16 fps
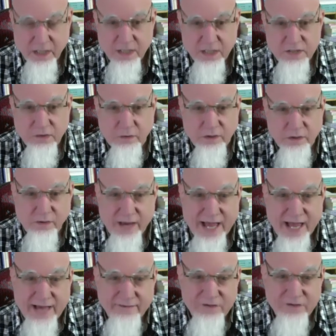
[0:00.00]
So what you
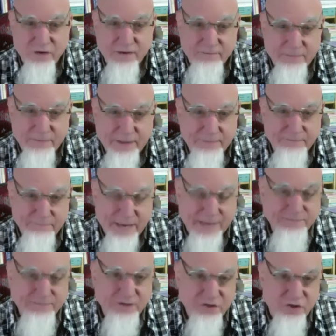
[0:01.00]
have is you have
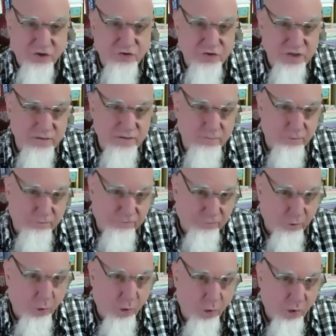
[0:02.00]
Baptist churches
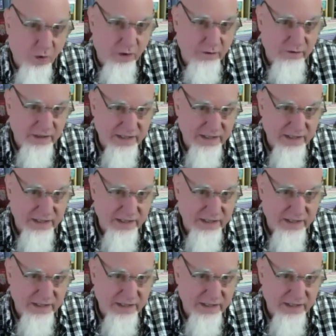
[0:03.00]
before the